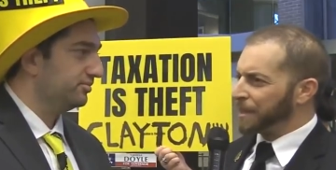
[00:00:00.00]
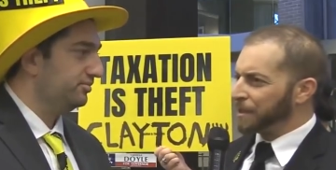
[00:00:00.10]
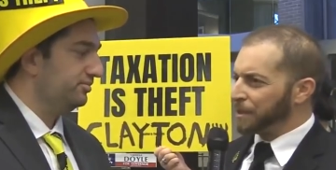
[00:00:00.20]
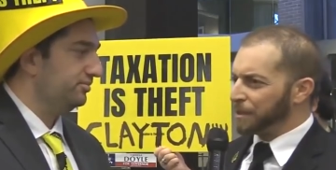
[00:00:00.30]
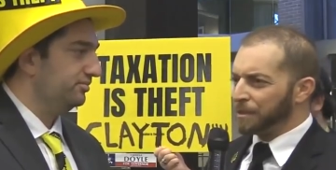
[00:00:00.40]

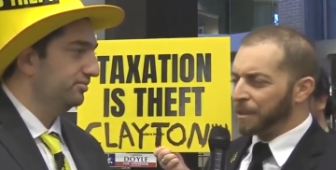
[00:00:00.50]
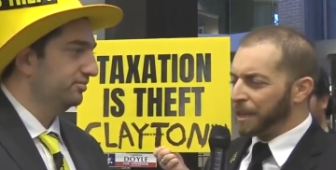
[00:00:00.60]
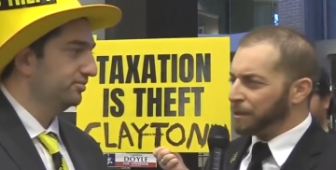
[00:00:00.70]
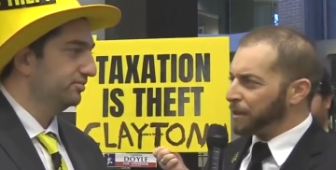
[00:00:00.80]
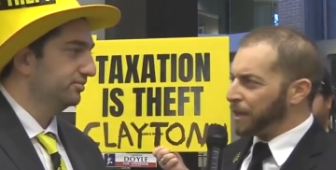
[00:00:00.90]
Speaker 1: because,
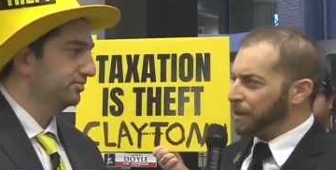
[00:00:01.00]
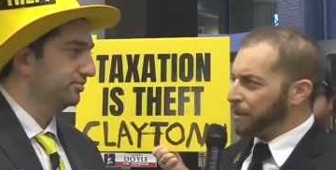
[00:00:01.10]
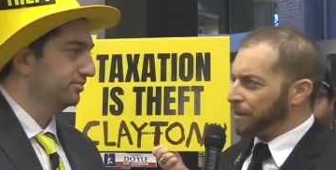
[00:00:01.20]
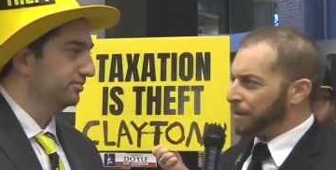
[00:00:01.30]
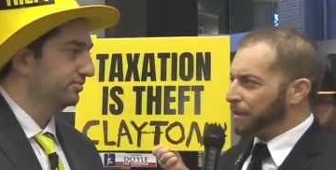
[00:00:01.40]
like you said,
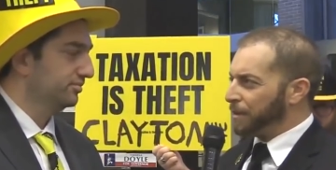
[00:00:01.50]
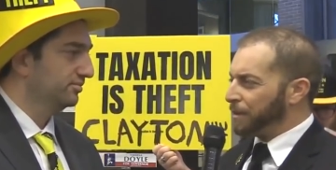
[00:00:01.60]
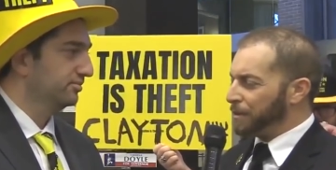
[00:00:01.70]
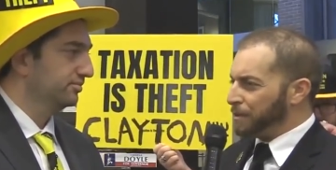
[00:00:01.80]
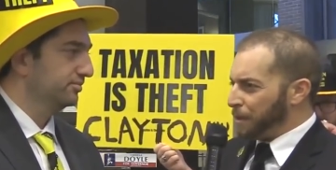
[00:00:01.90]
you
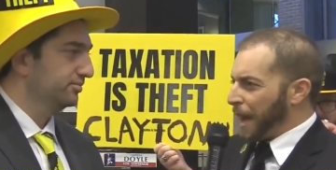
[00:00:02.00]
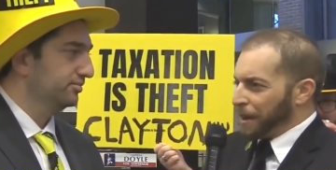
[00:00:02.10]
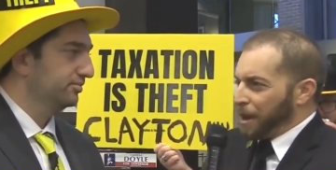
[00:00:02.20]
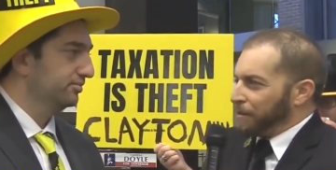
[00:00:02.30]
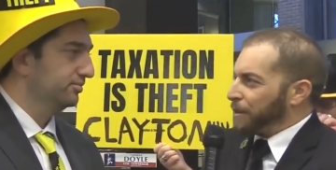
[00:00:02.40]
you had
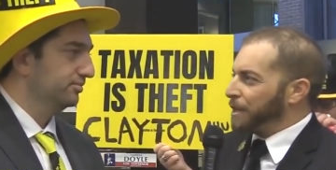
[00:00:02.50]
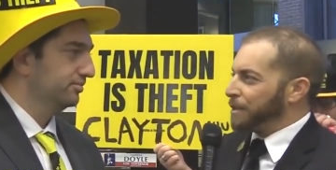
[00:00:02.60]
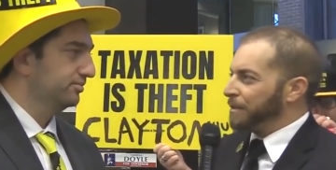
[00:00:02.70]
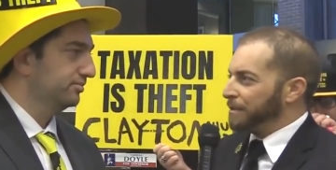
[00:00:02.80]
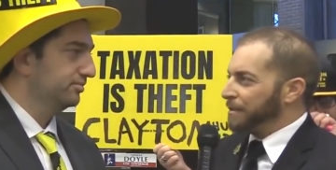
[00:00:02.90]
a
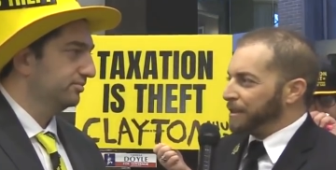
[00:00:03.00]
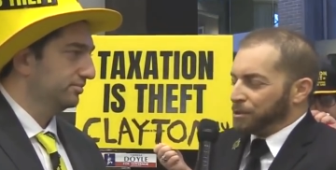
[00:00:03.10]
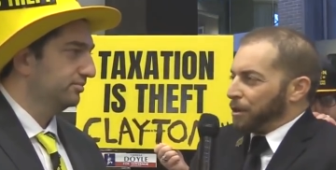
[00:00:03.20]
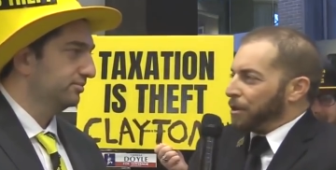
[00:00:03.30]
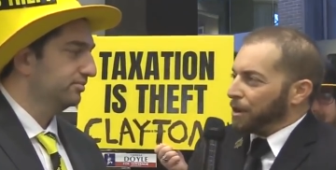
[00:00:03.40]
conversation. It
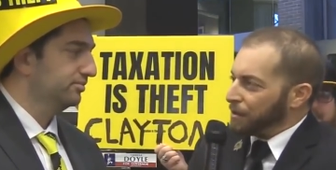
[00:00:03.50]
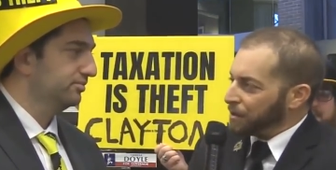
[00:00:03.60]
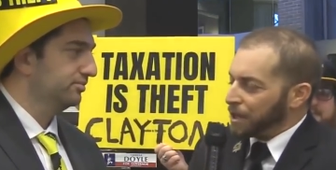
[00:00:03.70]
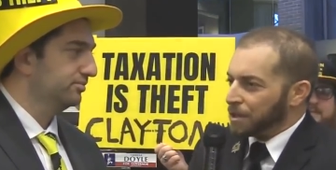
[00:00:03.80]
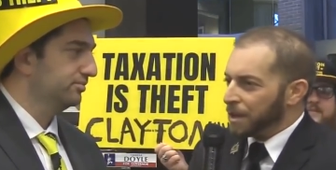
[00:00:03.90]
started a
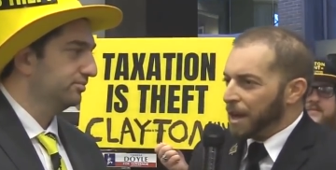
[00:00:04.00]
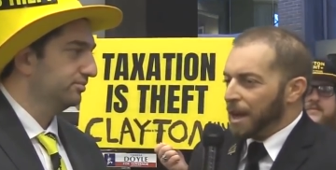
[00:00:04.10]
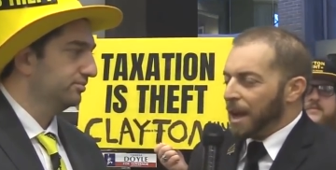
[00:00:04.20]
conversation